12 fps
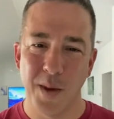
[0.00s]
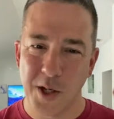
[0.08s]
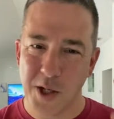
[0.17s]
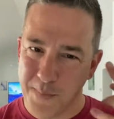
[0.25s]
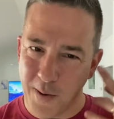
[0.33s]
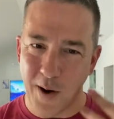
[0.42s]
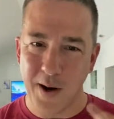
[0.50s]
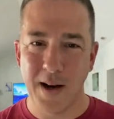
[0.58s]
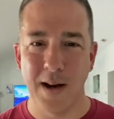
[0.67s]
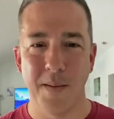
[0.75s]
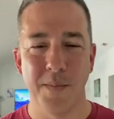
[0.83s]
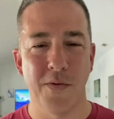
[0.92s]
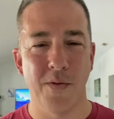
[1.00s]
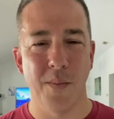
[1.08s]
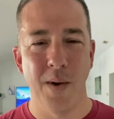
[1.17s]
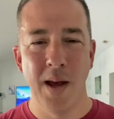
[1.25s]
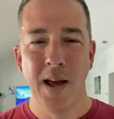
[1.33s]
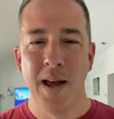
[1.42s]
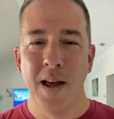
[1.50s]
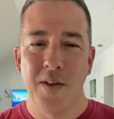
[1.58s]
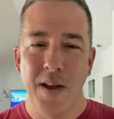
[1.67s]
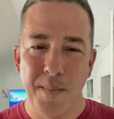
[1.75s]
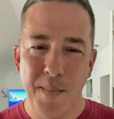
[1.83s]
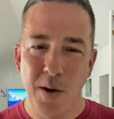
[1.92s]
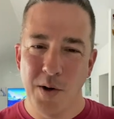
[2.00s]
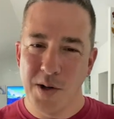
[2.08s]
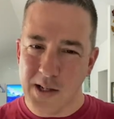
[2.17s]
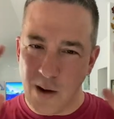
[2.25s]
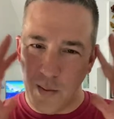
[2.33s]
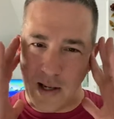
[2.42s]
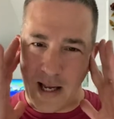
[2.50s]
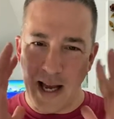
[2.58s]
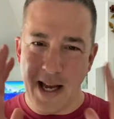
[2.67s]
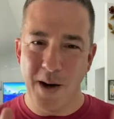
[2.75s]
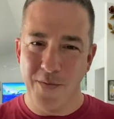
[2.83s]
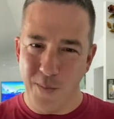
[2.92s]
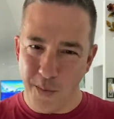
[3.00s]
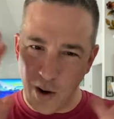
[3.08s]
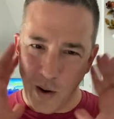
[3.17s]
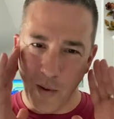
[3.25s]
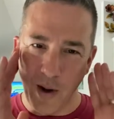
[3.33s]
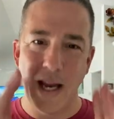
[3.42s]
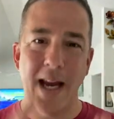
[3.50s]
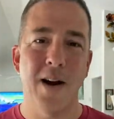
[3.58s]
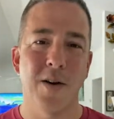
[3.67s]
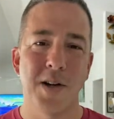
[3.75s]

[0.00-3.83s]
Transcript: The spark comes from the emotions that we take in from what we hear.